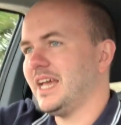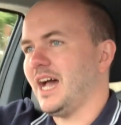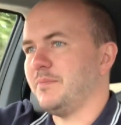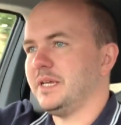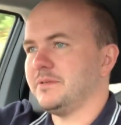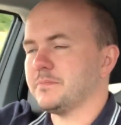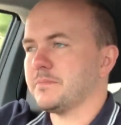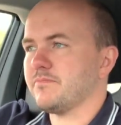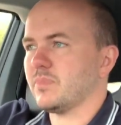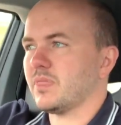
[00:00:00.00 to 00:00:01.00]
I
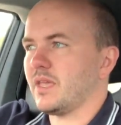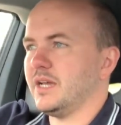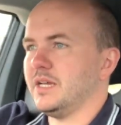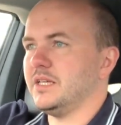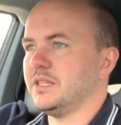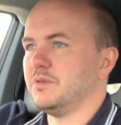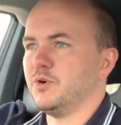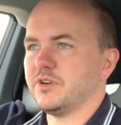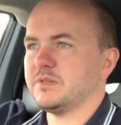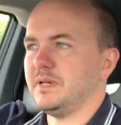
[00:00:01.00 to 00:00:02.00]
mean, the
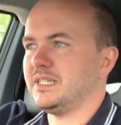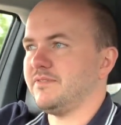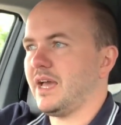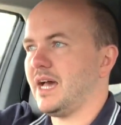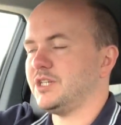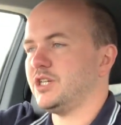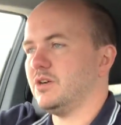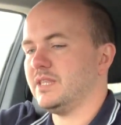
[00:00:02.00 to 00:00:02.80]
more expensive cars you got,